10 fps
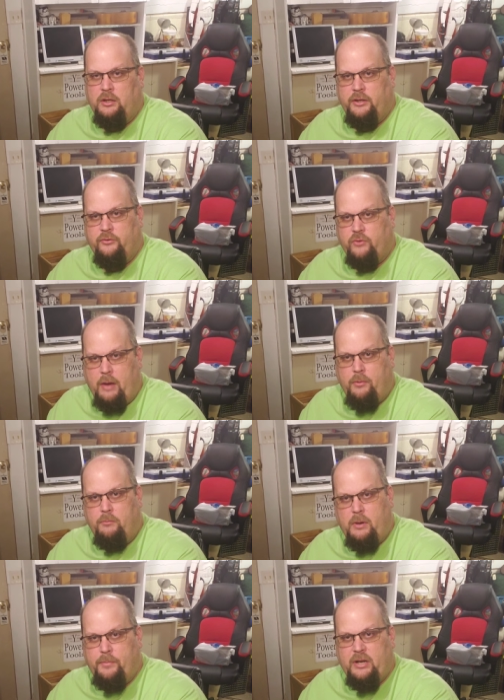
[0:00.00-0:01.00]
You wrap
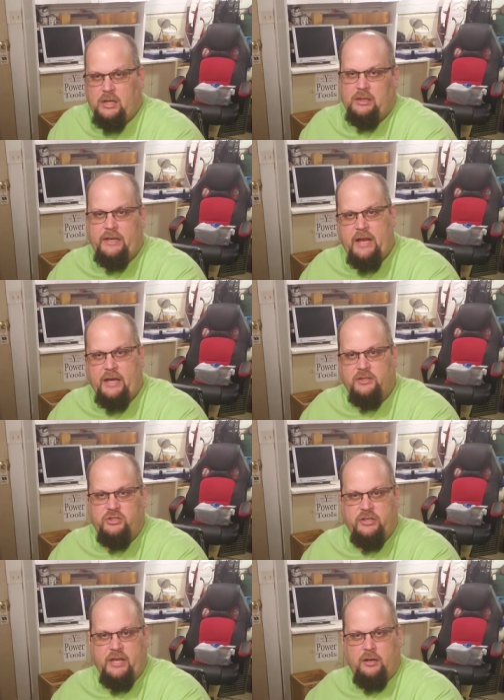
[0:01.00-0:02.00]
them up in a Kleenex.
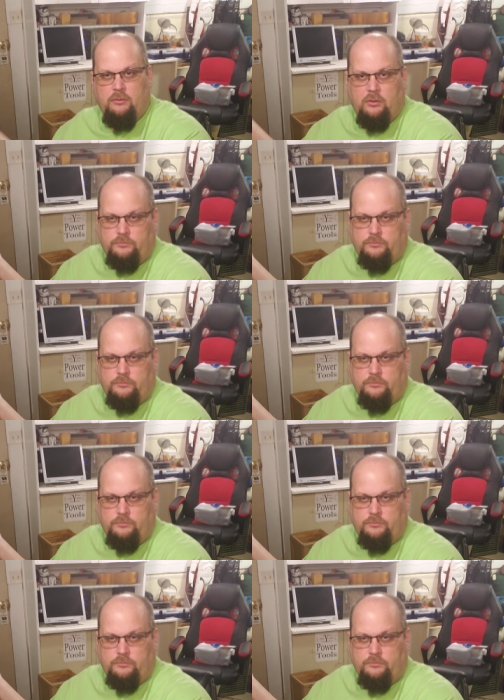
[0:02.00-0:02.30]
You get